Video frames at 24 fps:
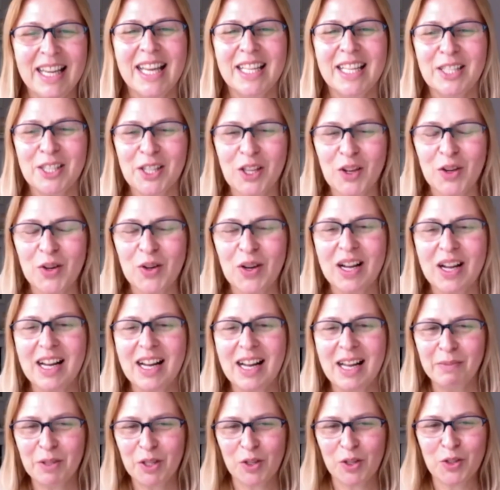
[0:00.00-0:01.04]
So
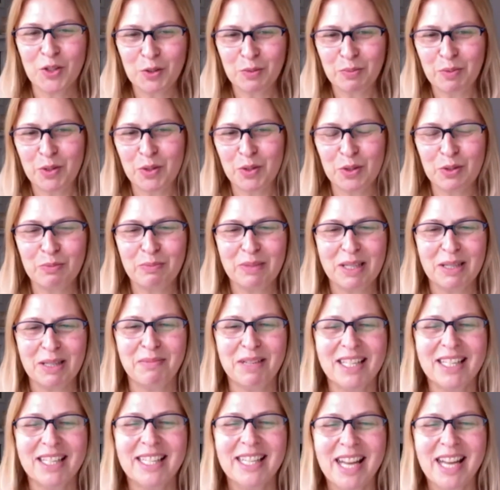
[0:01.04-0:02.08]
I'm going to mute my
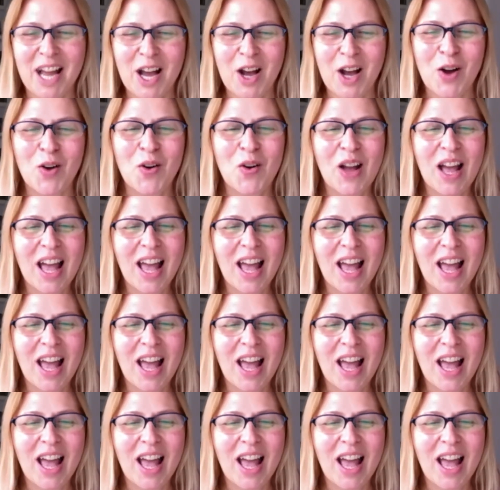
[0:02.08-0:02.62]
mic now